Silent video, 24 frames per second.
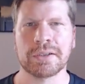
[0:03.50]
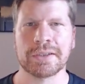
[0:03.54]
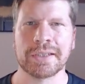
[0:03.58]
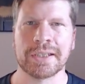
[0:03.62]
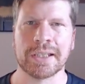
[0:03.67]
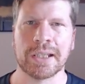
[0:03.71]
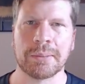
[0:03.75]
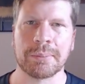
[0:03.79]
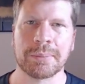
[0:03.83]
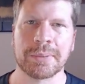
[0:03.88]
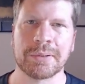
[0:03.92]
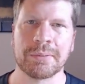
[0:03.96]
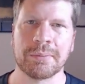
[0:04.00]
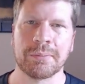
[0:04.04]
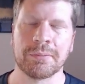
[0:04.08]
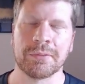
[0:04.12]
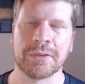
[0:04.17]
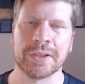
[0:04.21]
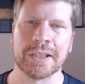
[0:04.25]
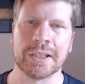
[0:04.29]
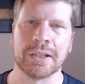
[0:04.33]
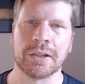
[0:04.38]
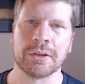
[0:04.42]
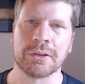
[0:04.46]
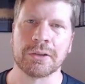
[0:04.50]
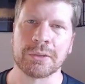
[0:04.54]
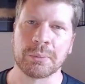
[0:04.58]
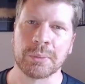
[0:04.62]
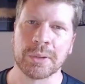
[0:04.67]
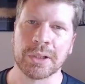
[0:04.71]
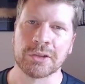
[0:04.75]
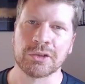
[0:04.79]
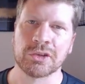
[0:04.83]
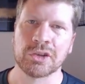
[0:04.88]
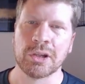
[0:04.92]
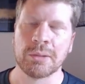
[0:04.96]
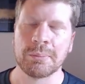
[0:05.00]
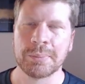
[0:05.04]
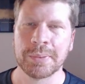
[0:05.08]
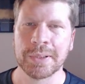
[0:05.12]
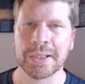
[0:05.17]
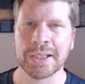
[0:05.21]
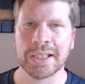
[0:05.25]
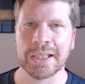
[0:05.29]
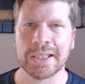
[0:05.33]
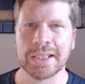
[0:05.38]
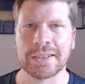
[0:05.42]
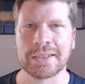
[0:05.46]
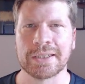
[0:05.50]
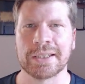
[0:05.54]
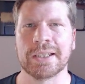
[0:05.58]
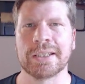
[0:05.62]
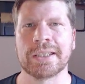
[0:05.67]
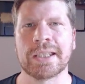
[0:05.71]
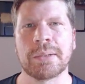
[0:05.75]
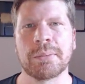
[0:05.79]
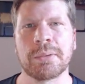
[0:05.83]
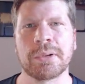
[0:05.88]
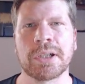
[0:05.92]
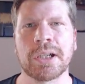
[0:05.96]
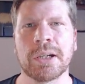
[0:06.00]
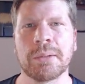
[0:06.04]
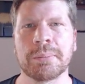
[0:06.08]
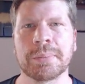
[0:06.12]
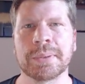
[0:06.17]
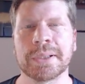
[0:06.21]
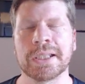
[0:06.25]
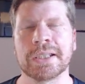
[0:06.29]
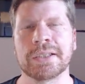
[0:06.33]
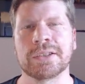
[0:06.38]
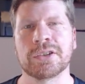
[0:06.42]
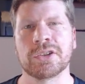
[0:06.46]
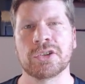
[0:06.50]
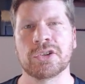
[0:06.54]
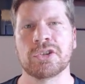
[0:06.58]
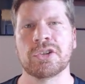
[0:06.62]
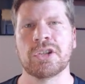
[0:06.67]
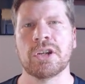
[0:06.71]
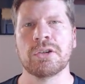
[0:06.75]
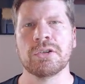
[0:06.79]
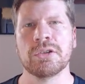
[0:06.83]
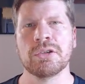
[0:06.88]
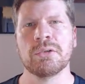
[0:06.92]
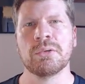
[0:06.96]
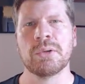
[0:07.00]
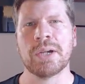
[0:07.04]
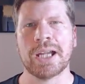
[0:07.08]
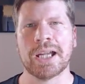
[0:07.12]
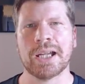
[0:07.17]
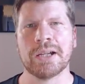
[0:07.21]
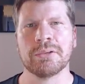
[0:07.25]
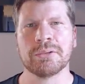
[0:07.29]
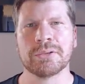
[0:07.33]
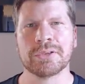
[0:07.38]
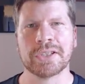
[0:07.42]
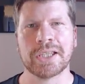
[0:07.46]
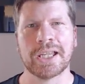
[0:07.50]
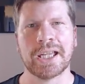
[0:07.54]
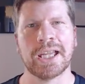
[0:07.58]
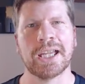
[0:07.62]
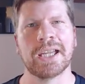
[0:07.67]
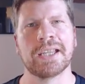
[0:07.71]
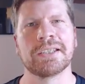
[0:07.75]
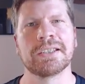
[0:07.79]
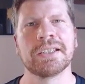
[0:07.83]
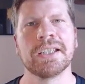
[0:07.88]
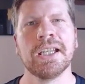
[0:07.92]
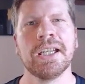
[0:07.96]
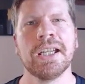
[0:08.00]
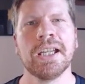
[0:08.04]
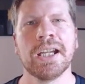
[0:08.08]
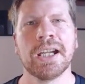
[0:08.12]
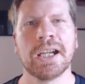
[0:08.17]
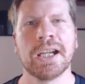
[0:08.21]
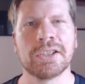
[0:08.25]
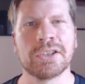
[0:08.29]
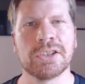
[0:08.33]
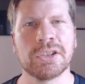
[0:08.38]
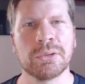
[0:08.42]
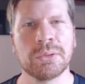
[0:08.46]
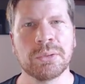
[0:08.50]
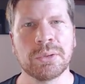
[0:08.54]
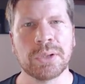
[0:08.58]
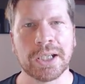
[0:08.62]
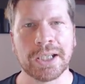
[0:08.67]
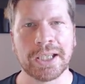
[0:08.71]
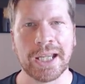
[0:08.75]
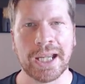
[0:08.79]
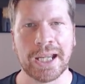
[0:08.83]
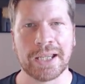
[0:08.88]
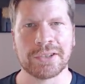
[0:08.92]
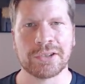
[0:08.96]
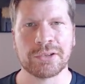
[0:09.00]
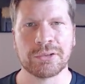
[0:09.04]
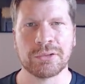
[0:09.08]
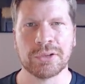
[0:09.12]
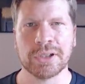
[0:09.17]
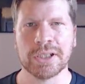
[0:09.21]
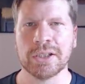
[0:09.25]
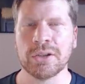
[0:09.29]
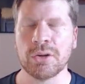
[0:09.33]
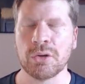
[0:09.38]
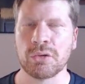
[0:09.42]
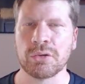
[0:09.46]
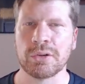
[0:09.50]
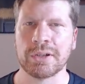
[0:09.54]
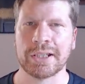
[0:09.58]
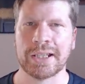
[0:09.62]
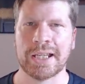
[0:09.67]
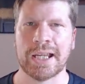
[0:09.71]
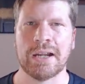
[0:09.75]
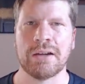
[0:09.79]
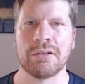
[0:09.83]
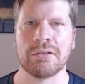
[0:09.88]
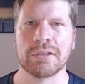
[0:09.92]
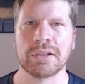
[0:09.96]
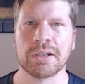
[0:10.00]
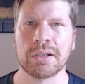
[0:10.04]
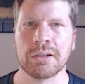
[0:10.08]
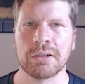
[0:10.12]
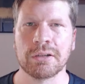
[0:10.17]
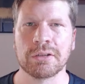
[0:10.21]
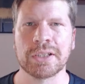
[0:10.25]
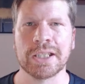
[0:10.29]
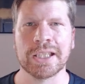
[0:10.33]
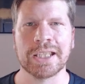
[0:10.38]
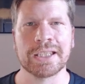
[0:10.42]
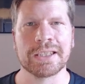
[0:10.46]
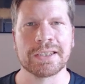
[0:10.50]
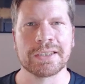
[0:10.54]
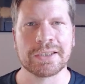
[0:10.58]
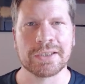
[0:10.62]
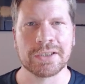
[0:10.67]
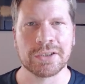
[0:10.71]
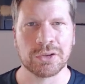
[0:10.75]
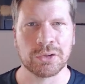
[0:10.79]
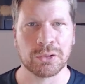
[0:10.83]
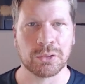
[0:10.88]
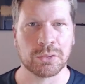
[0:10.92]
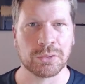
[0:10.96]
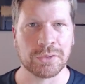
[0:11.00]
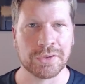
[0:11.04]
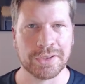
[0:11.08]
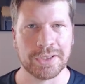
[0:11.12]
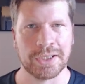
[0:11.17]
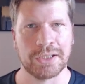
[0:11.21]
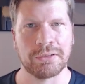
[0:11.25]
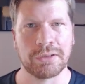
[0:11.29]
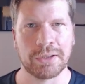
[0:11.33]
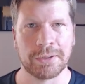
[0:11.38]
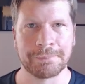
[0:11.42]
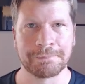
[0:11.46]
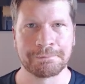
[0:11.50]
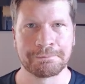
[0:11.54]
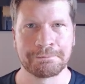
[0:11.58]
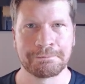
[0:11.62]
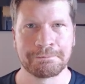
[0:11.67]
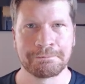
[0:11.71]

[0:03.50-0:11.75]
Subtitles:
tips videos, we're jumping into the demo company to show you how to add a new category or account code into your Xero.